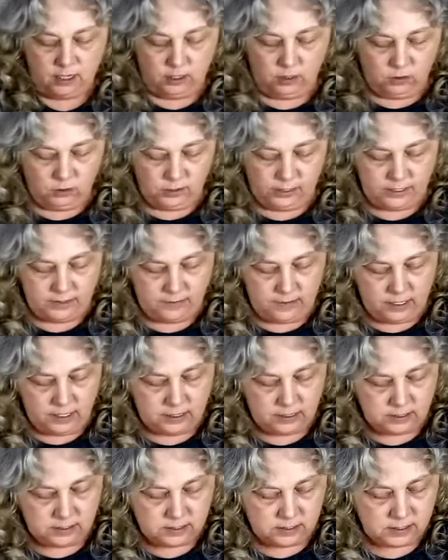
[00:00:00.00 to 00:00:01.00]
holding
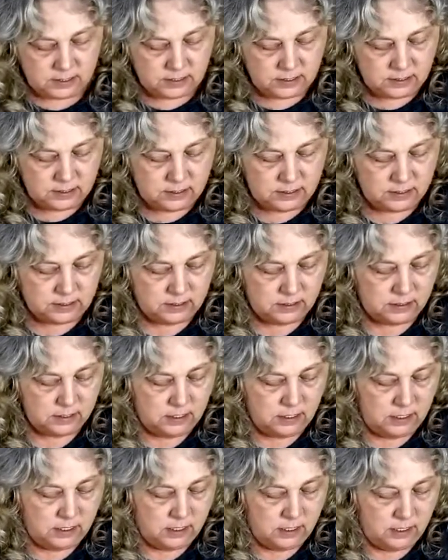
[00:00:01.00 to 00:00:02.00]
this,
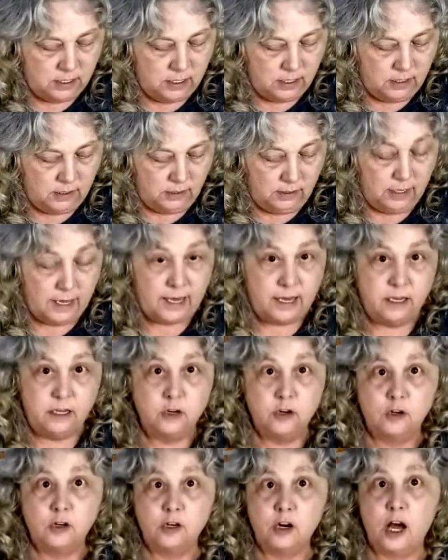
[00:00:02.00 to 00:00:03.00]
lay
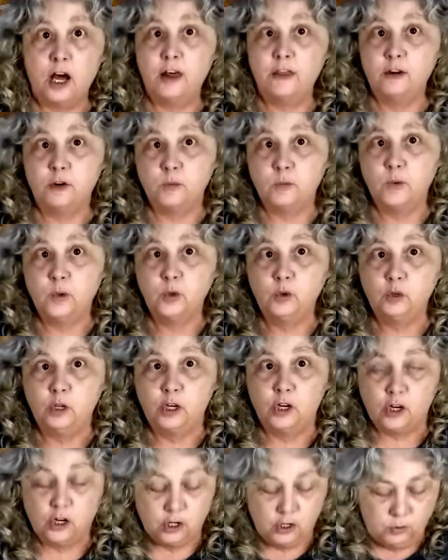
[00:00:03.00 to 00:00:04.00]
your other
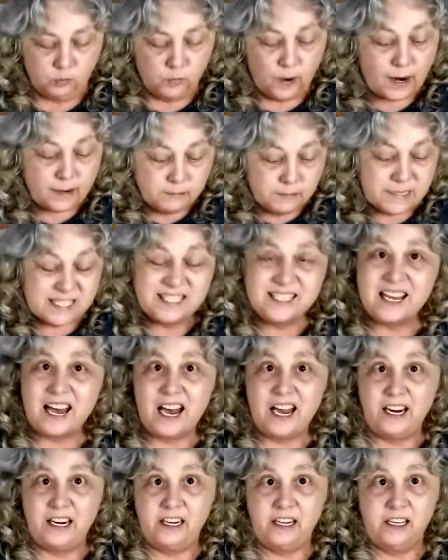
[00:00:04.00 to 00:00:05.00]
ruler right
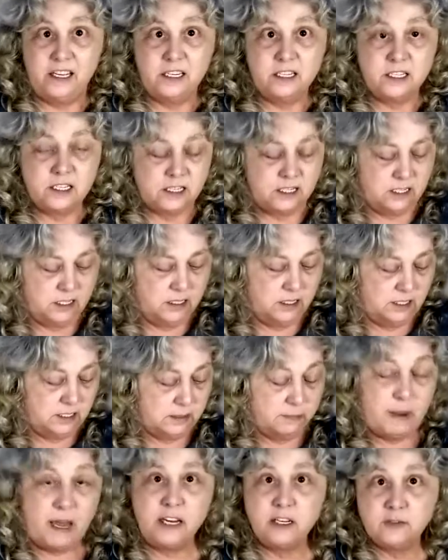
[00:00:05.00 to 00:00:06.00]
beside it. This
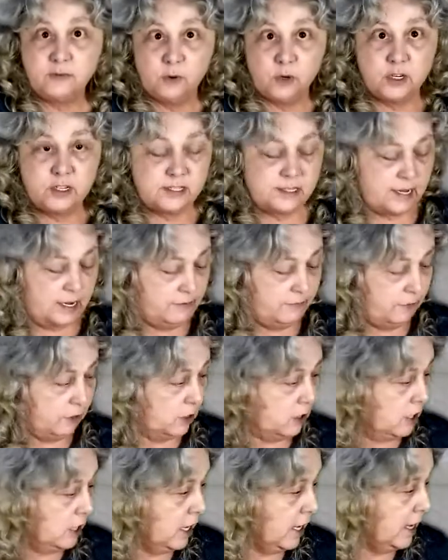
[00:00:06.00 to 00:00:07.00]
makes for a safer
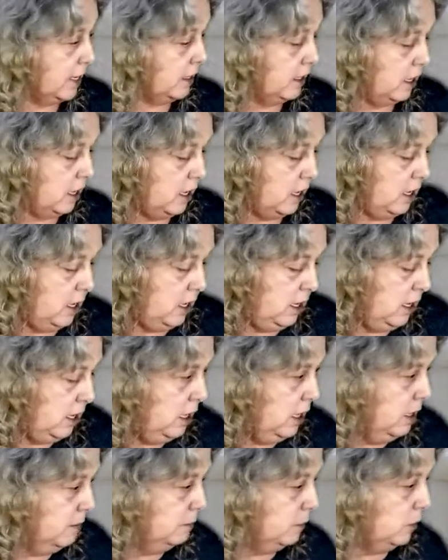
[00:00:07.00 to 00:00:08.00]
cut.
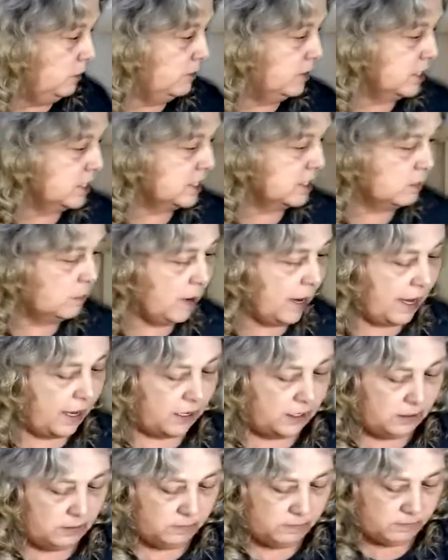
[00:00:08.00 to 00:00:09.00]
Move this
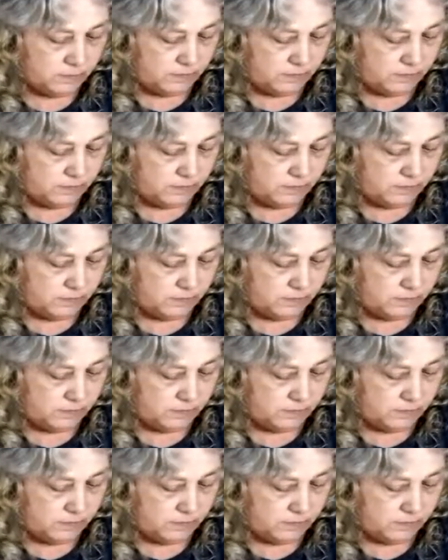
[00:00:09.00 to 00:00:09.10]
away